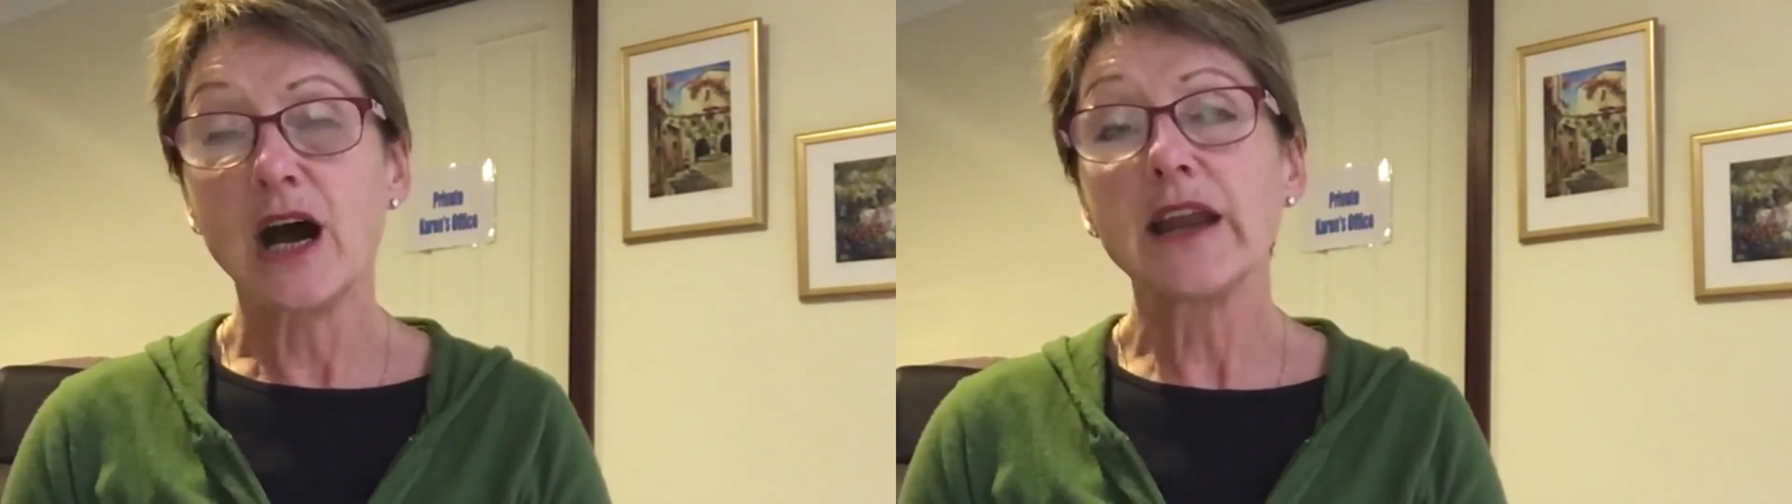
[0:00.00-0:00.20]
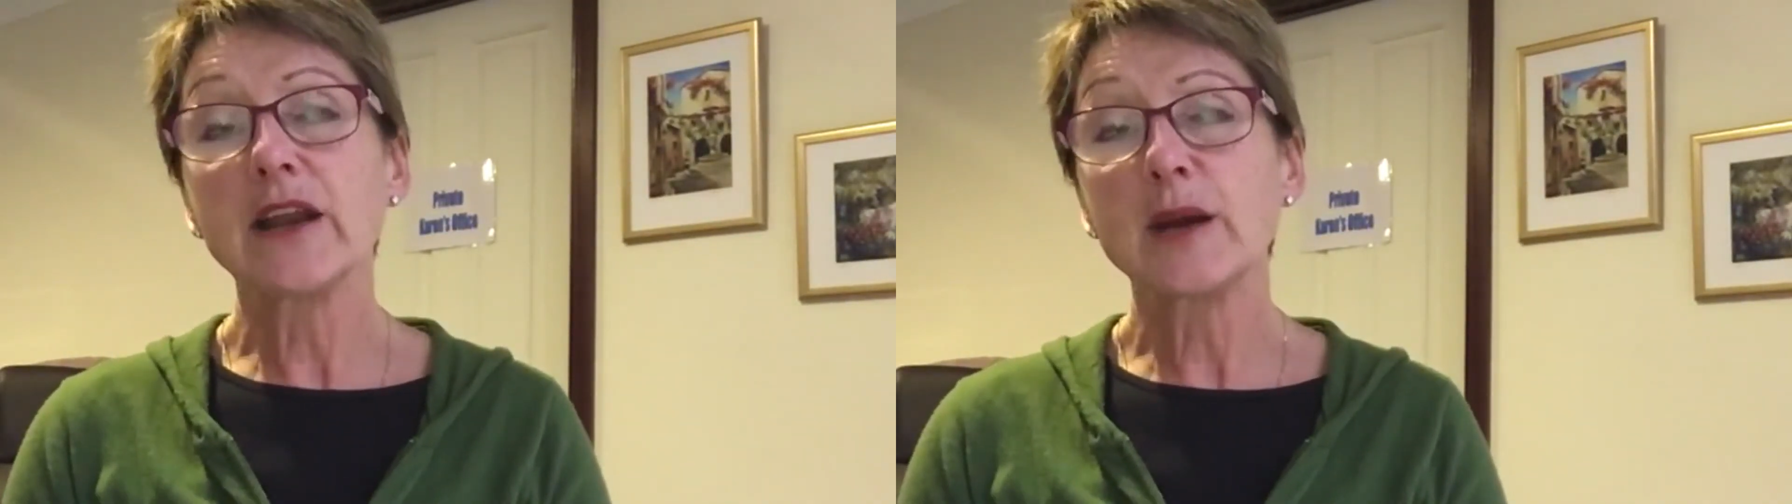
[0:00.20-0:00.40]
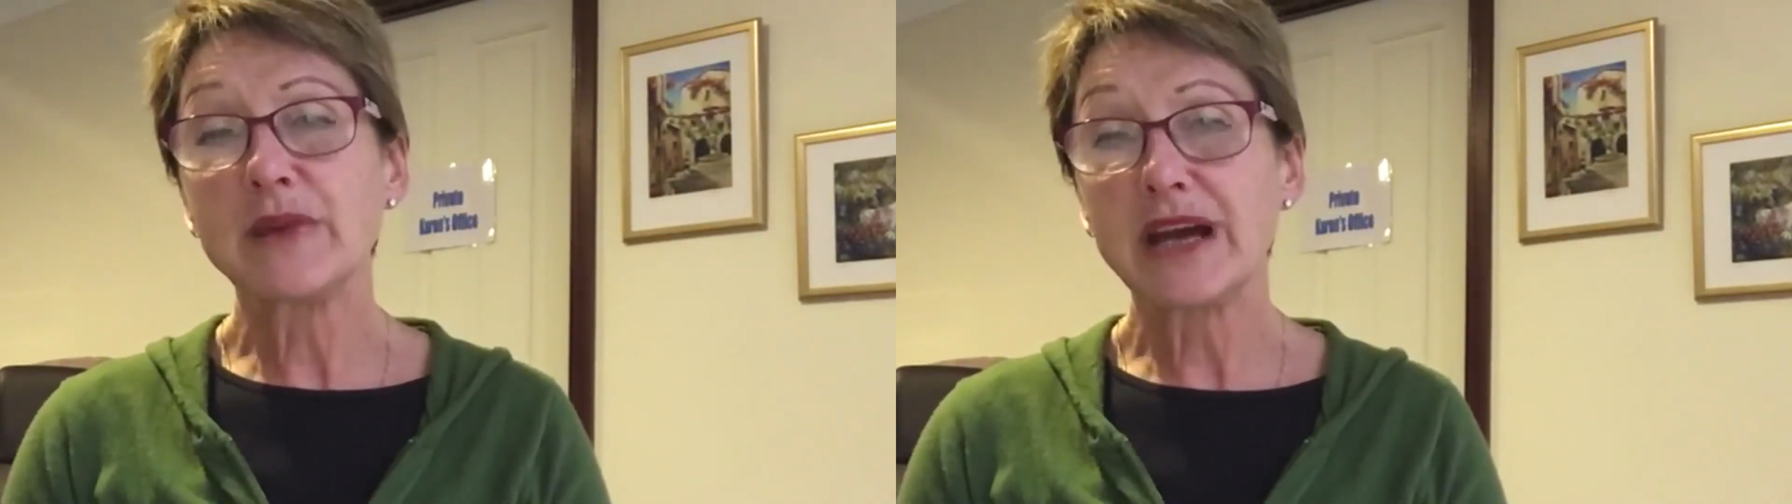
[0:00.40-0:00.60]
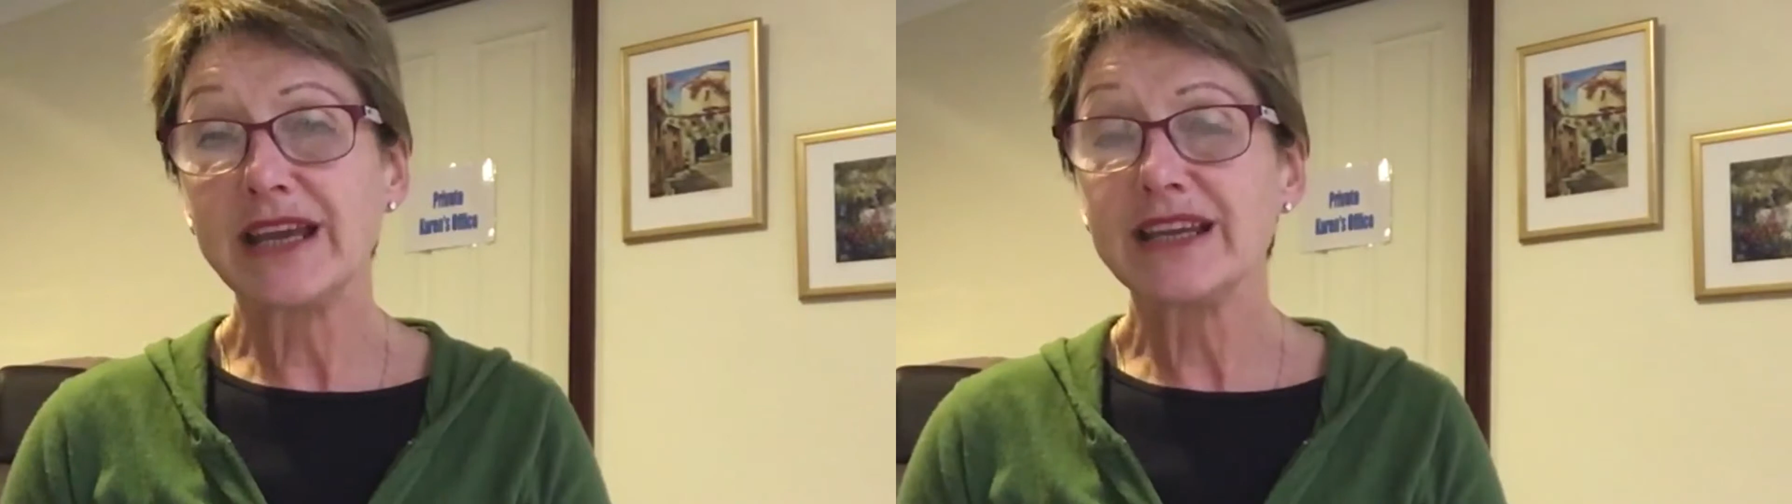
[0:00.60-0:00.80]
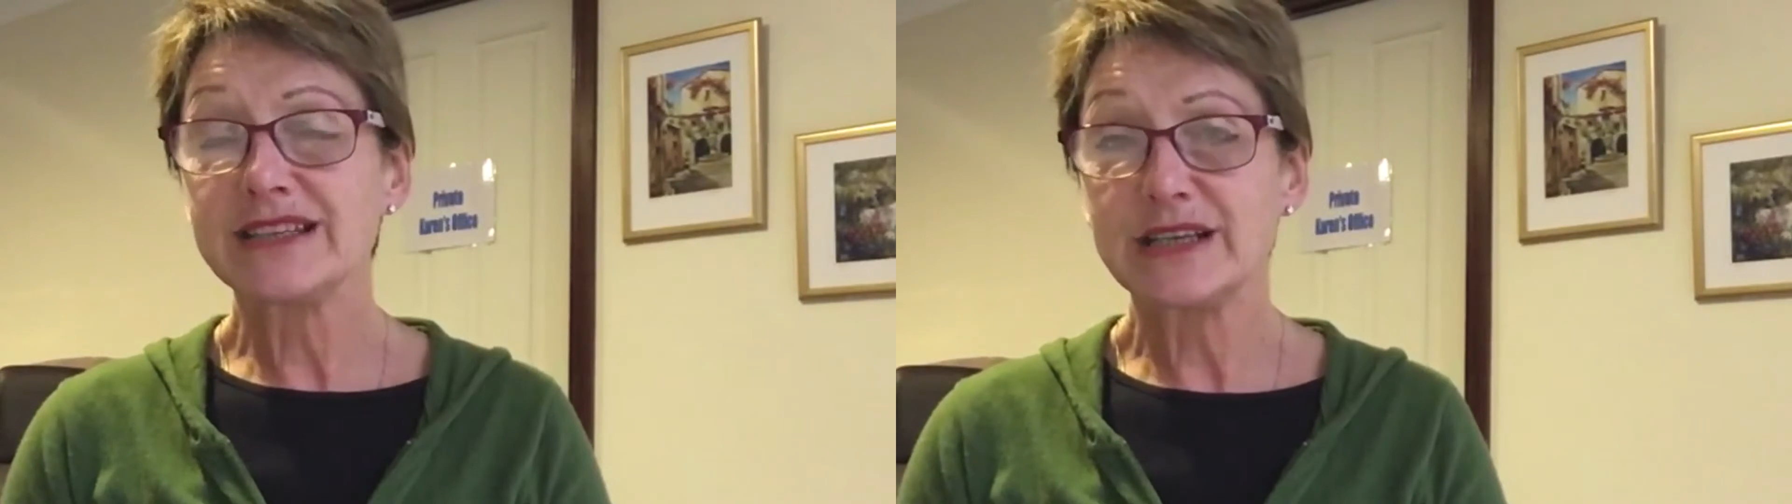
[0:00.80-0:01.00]
And I
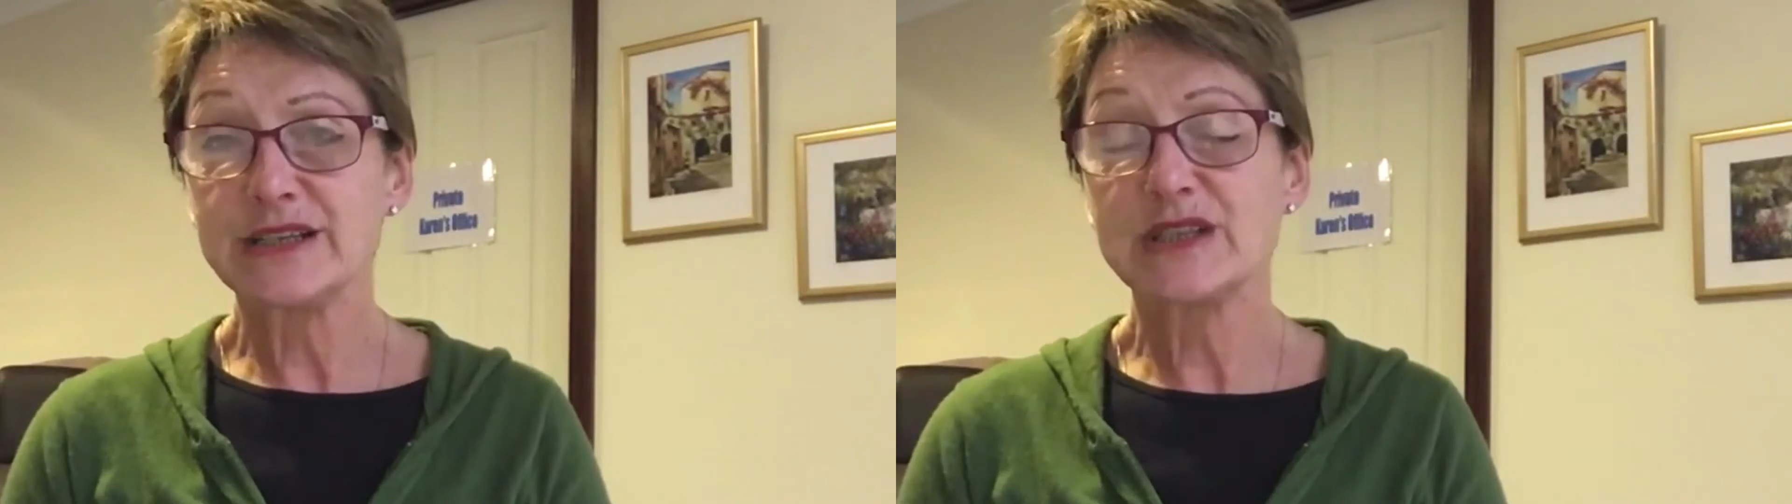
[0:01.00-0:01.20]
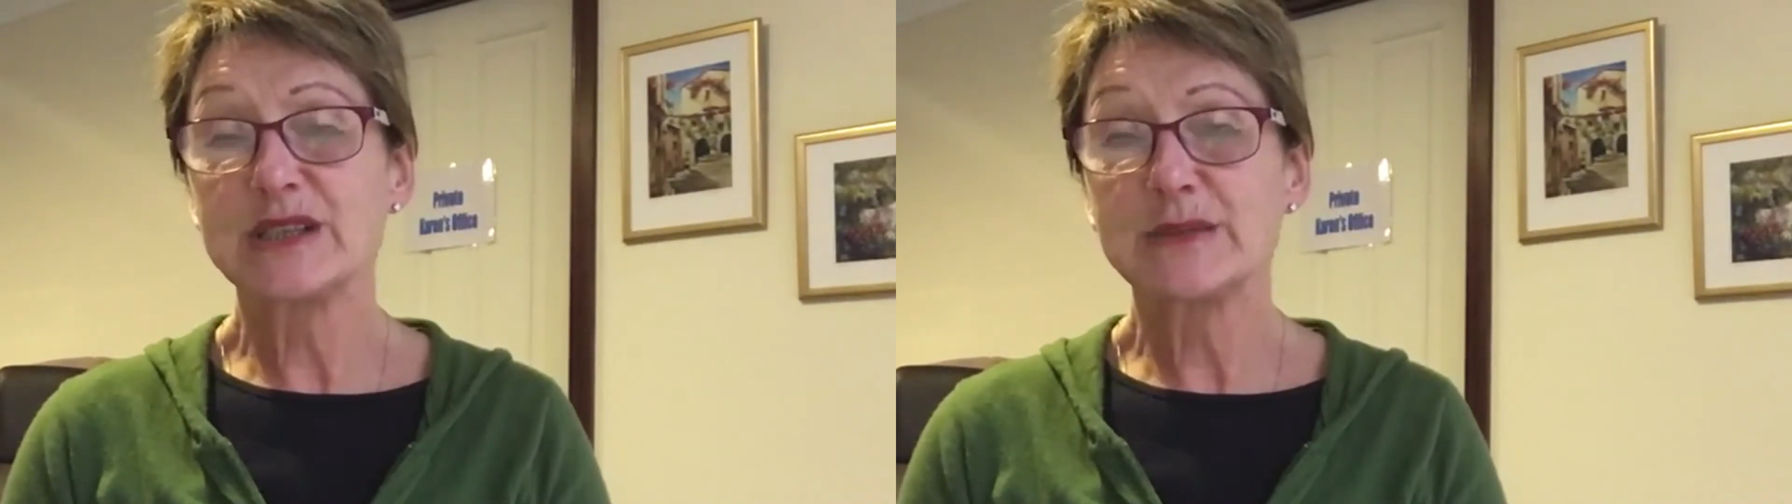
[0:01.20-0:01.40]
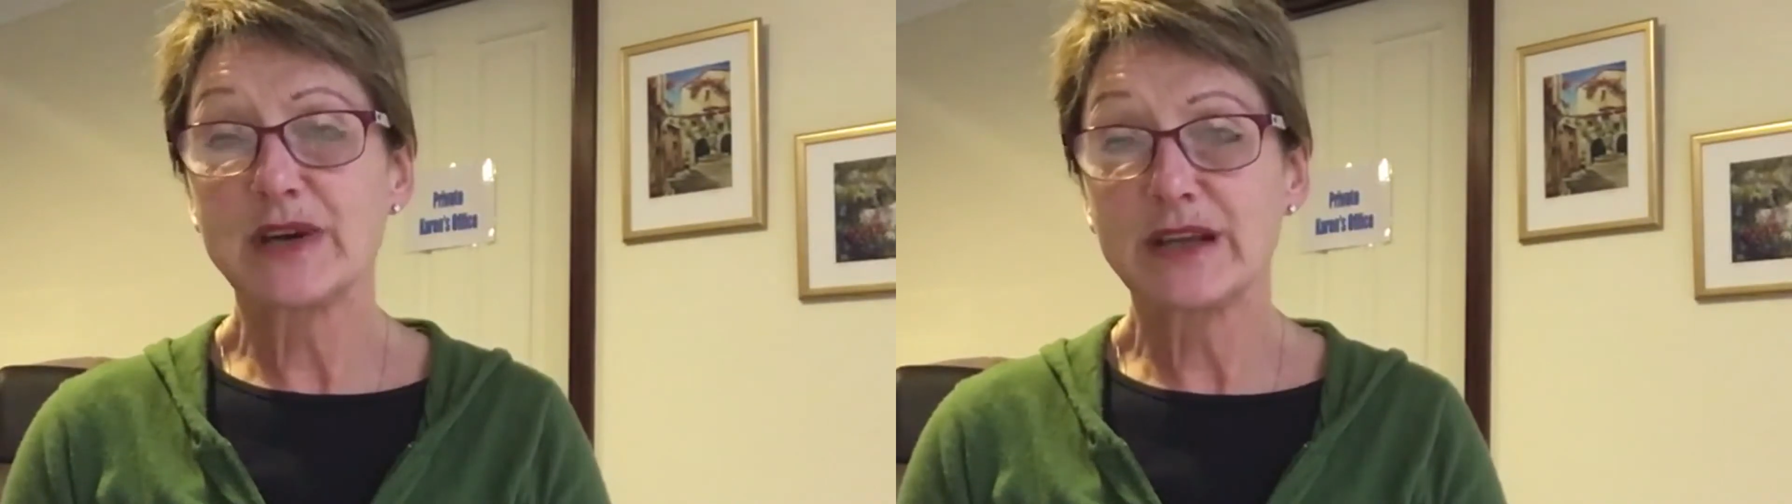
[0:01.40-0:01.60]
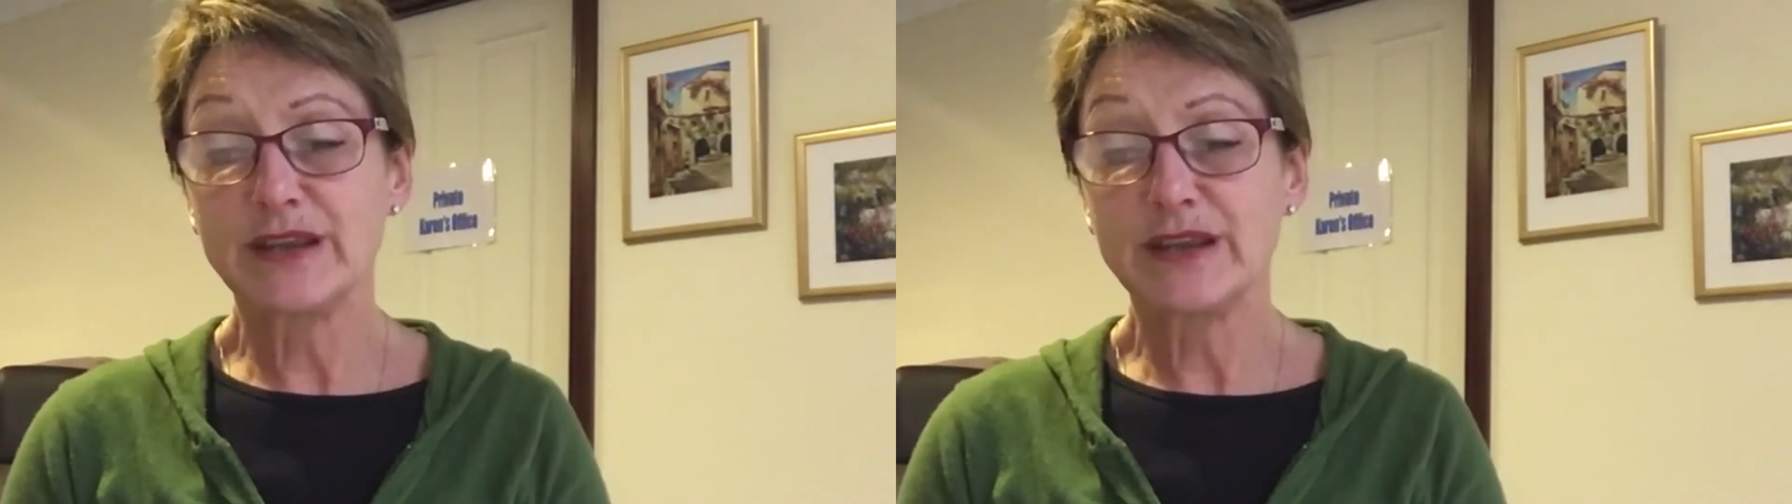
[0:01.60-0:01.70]
pay attention to my